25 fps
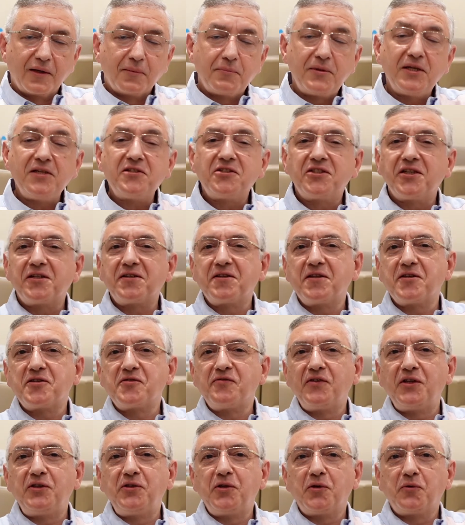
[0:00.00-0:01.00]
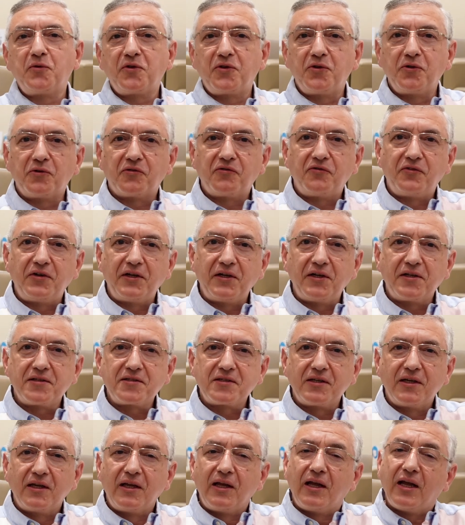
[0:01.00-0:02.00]
Please share this video with your
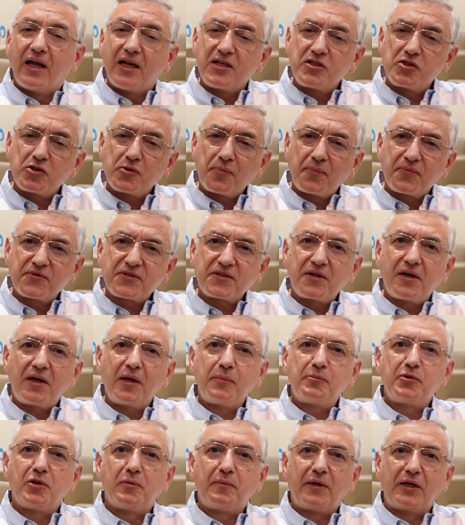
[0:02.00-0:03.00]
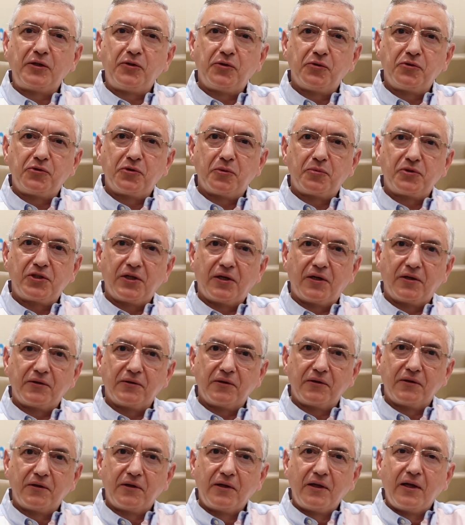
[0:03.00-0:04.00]
friends and subscribe to my YouTube
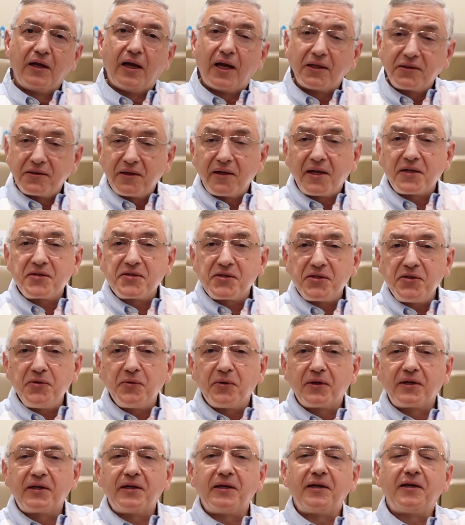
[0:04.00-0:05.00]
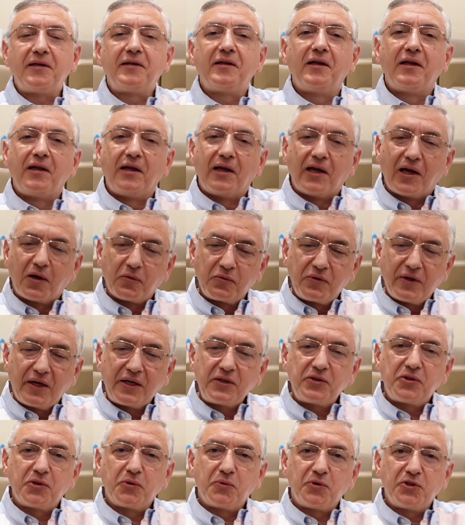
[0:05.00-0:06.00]
channel. Until I see you again, I would
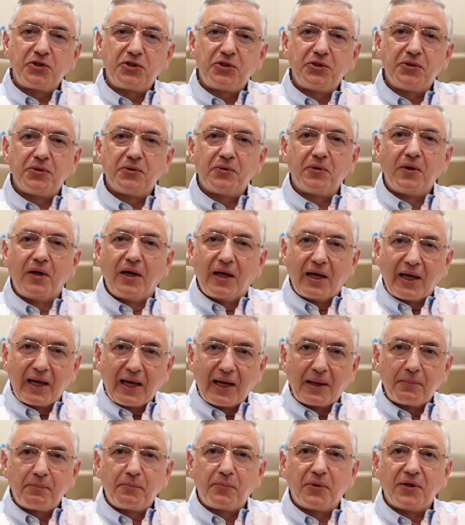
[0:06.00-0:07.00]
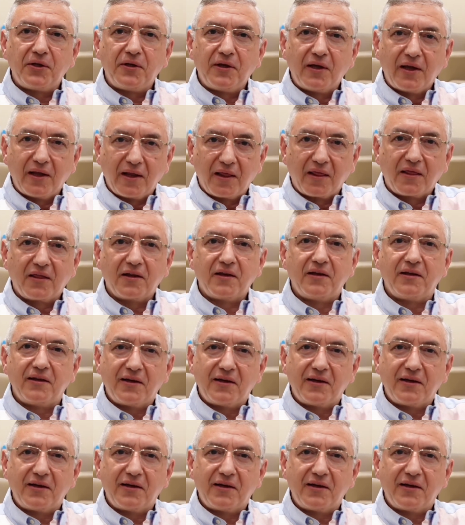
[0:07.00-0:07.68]
like to wish you a happy, healthy